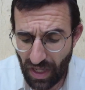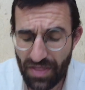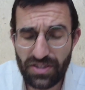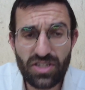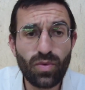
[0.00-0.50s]

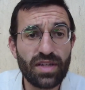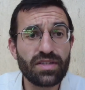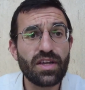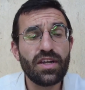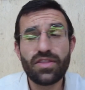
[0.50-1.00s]
this is what
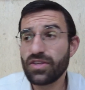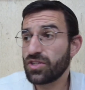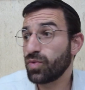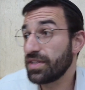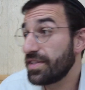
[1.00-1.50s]

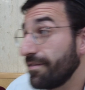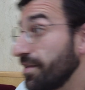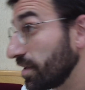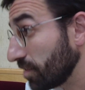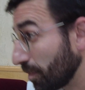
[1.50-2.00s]

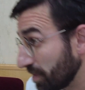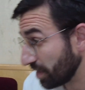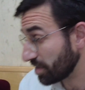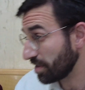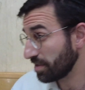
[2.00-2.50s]
David
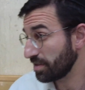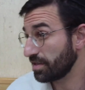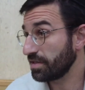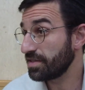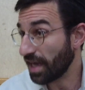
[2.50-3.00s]
represents. This is
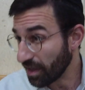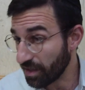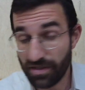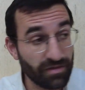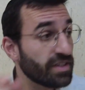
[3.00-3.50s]
the
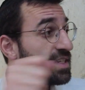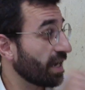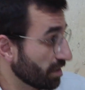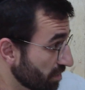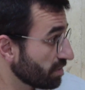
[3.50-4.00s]
Dalid
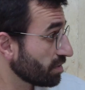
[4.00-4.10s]
Vidalid.